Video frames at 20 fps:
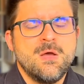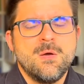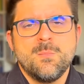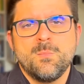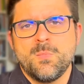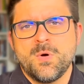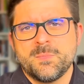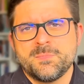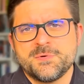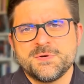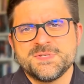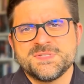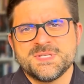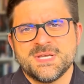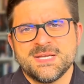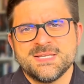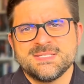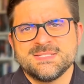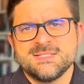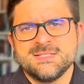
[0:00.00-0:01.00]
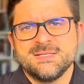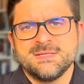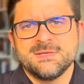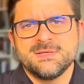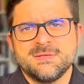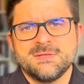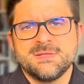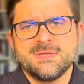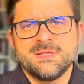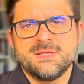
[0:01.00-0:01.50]
More precisely,
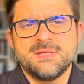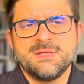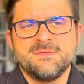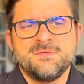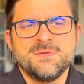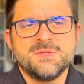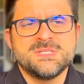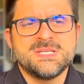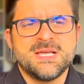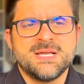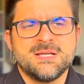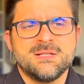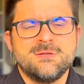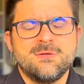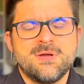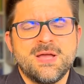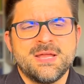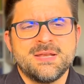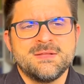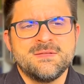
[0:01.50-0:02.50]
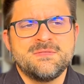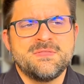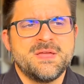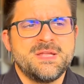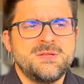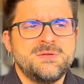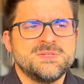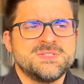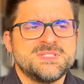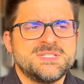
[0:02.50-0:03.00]
if you take a look at it, then
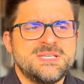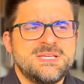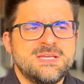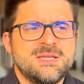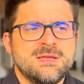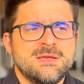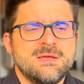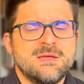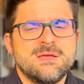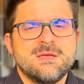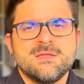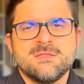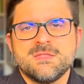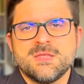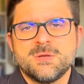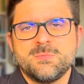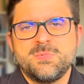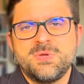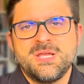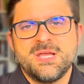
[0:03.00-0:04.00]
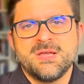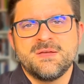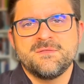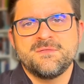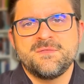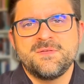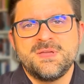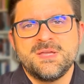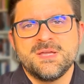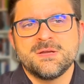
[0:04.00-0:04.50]
you see that we have
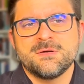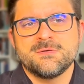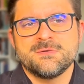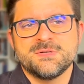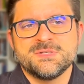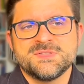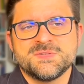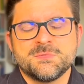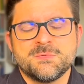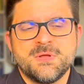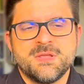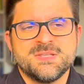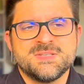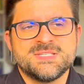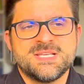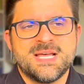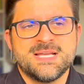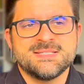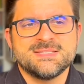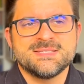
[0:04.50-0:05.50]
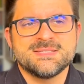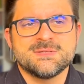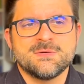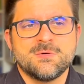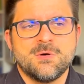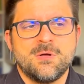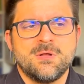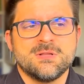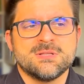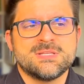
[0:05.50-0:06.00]
here three sets
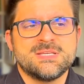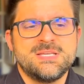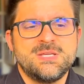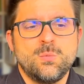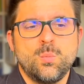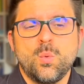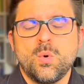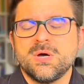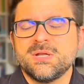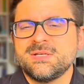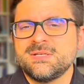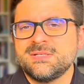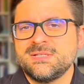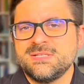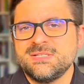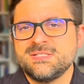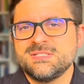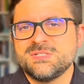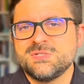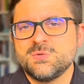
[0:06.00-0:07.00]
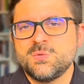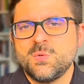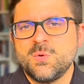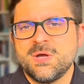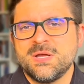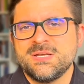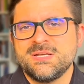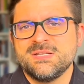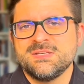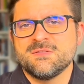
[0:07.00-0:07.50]
called E1, E2,
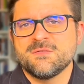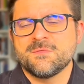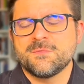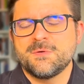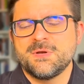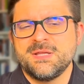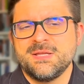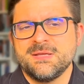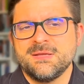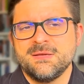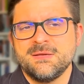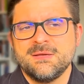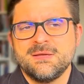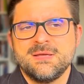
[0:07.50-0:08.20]
and E3.